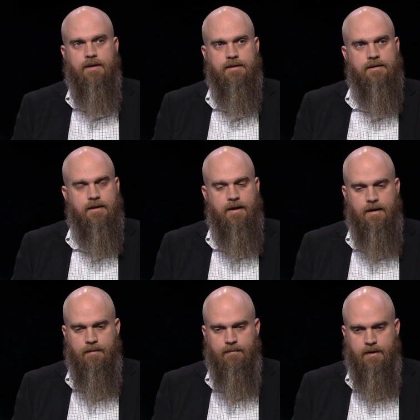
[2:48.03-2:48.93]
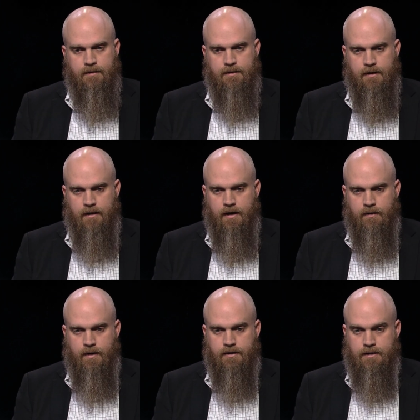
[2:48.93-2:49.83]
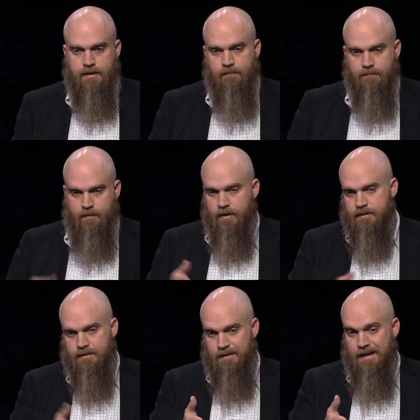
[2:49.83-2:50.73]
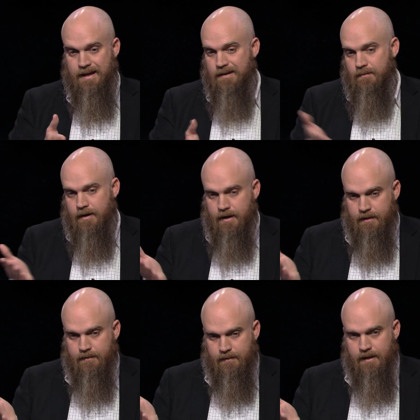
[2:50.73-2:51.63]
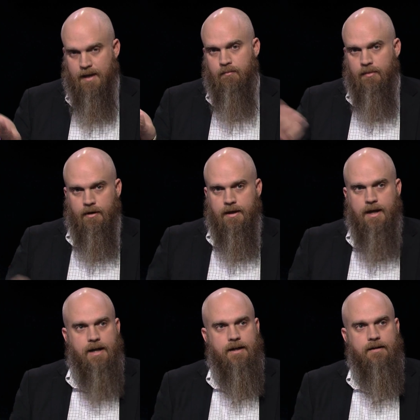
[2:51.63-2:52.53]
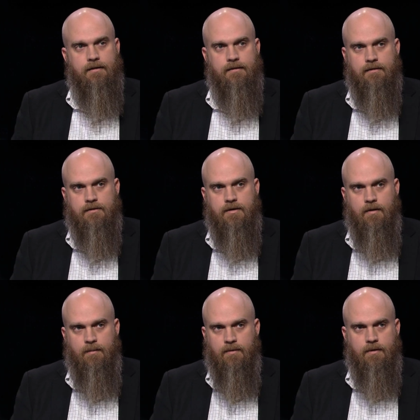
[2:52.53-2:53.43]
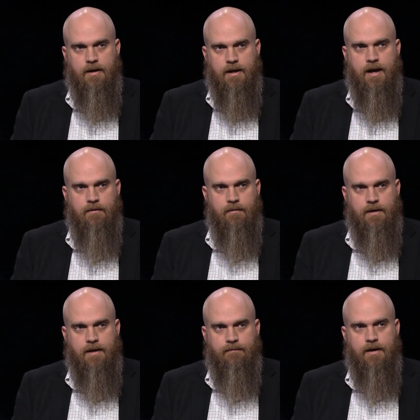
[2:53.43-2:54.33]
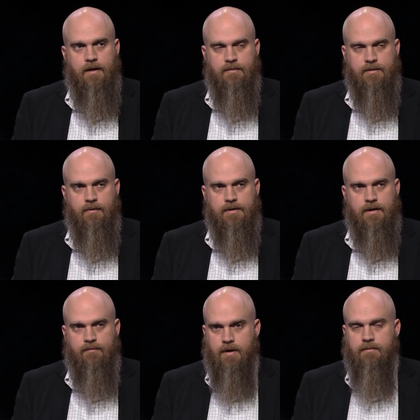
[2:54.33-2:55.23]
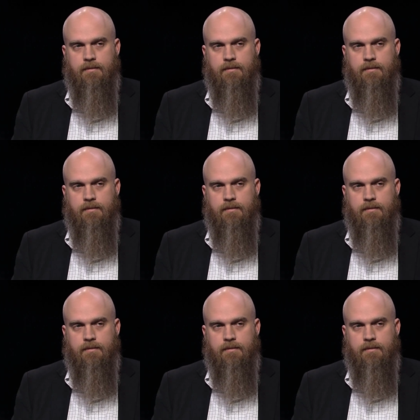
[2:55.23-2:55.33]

this? There's a lot of questions, and of course, we're going to keep looking at it, too. I mean, we're going to find out some more stuff probably.